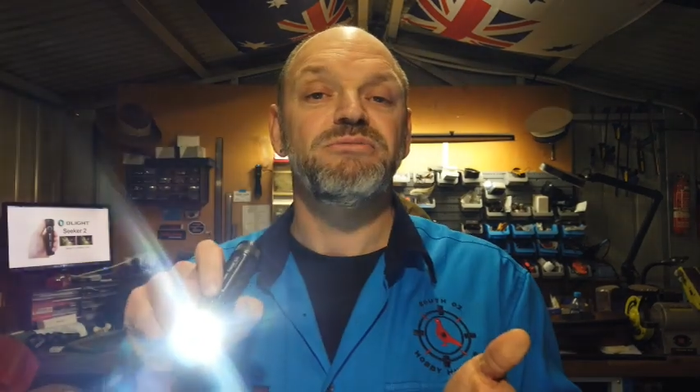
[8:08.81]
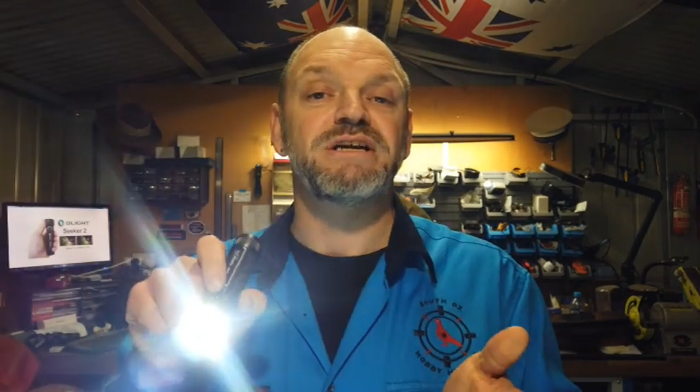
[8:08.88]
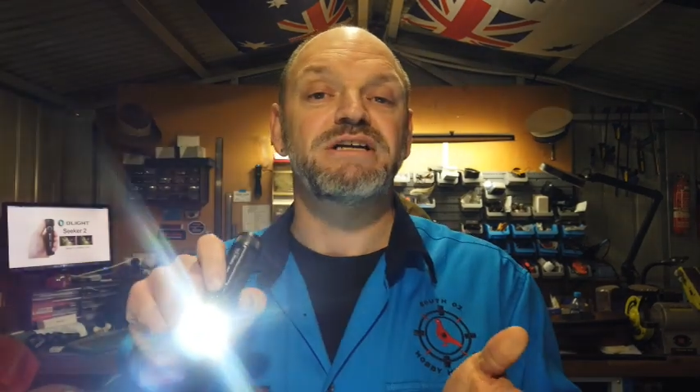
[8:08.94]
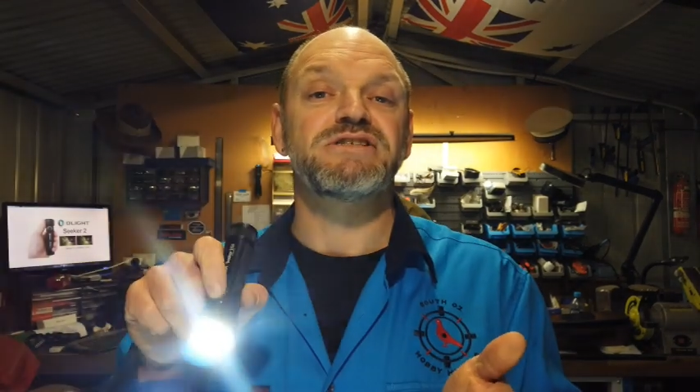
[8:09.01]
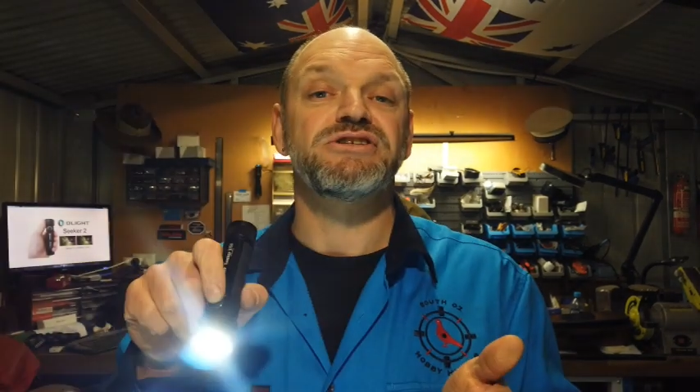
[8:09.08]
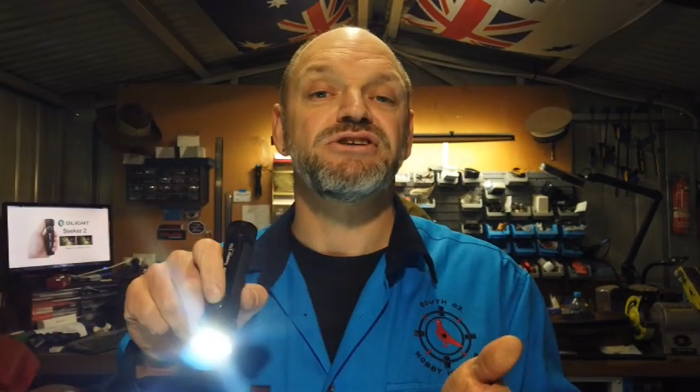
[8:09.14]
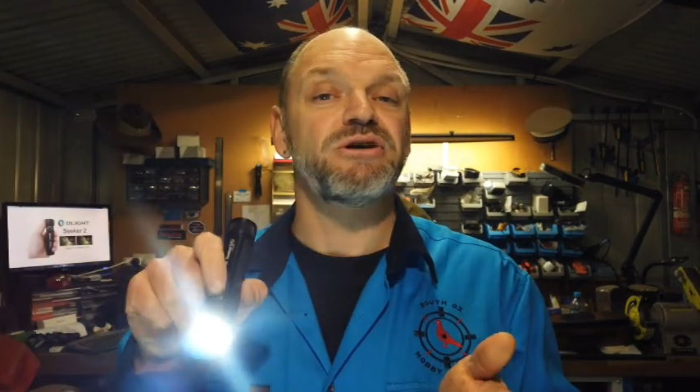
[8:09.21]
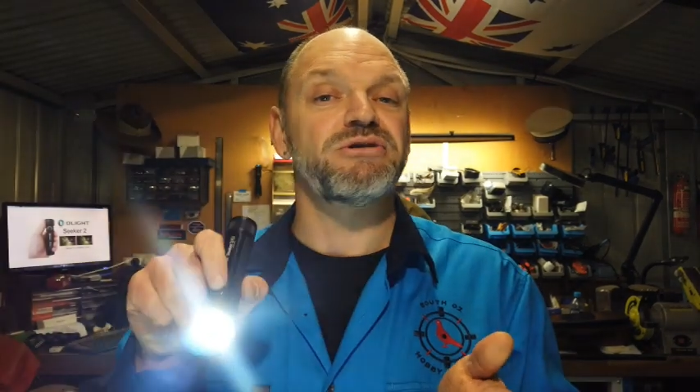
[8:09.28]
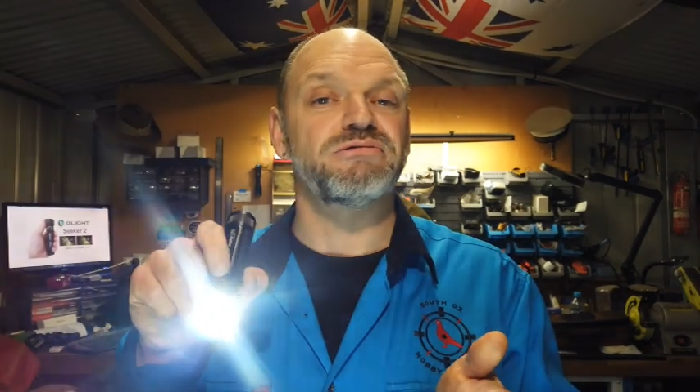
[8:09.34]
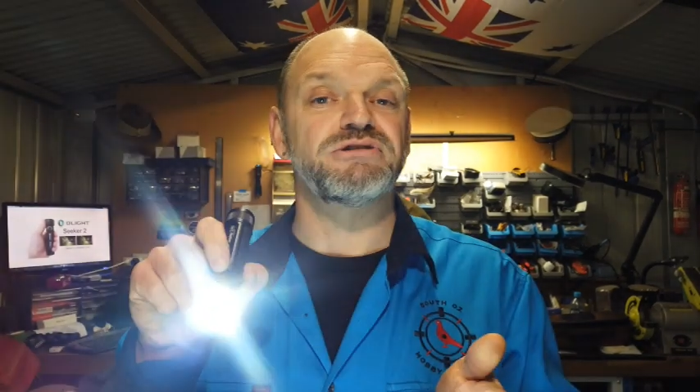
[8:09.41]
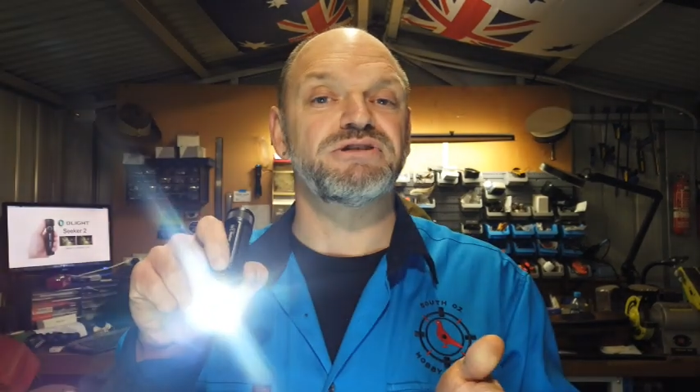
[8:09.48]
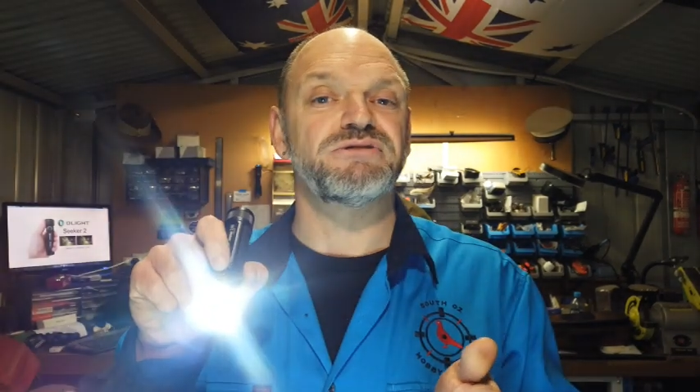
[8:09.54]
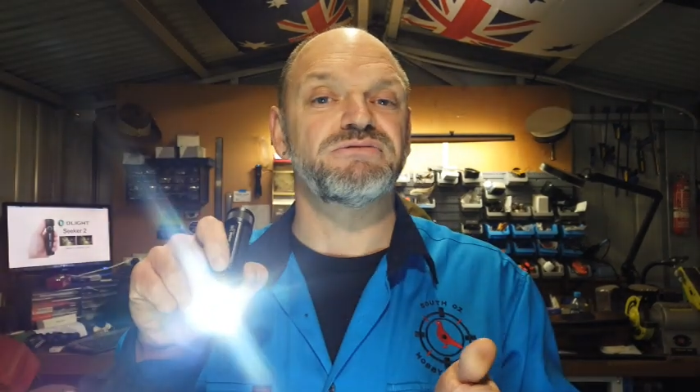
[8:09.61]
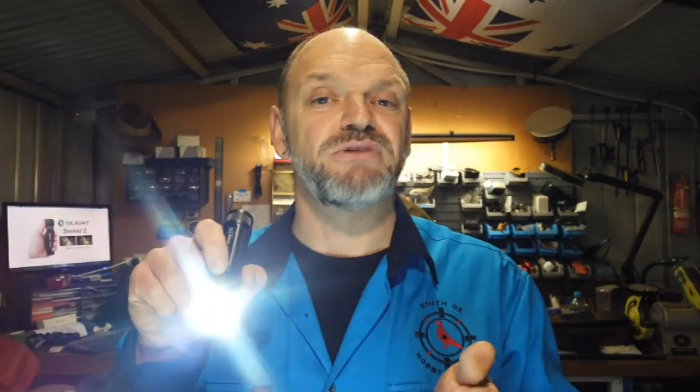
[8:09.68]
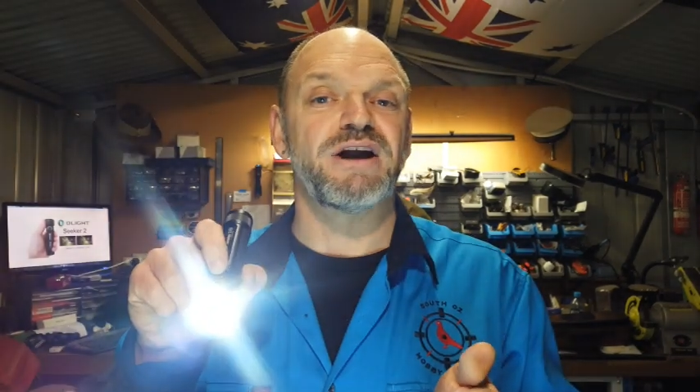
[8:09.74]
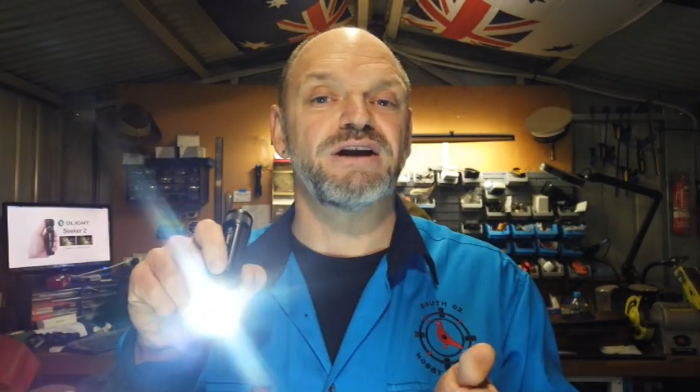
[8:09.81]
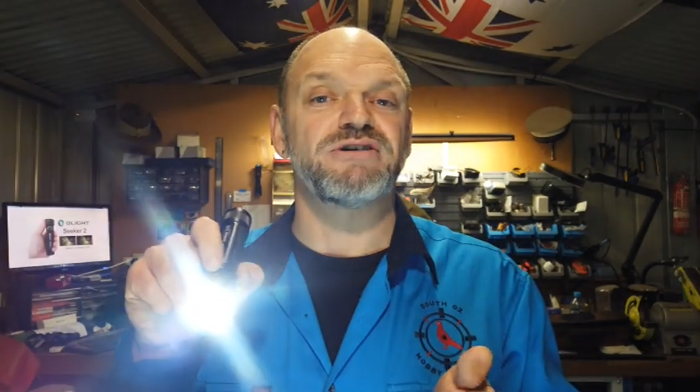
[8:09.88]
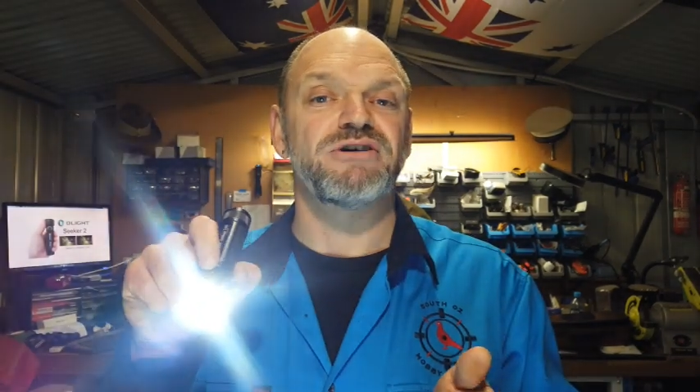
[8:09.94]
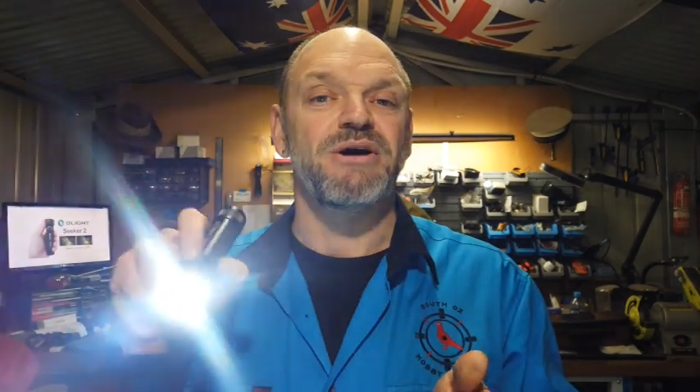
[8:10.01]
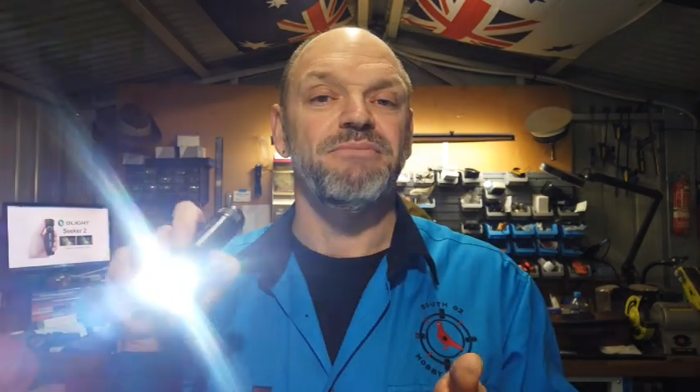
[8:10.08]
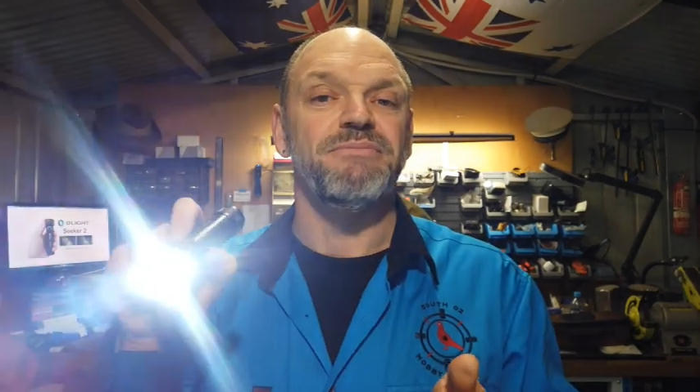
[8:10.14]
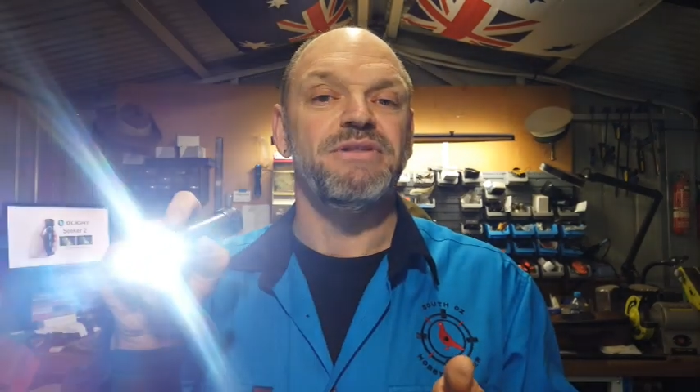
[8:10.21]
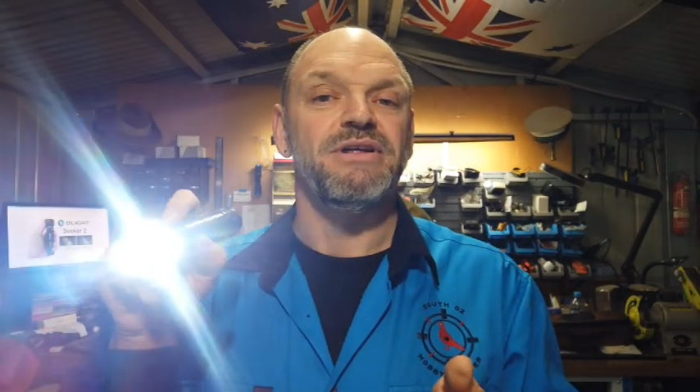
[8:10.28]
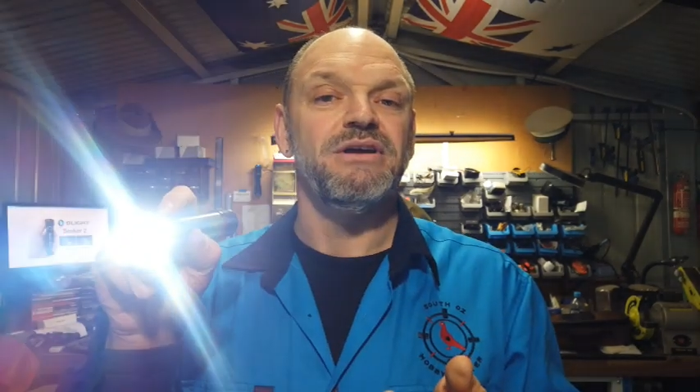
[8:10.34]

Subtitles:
minutes total runtime.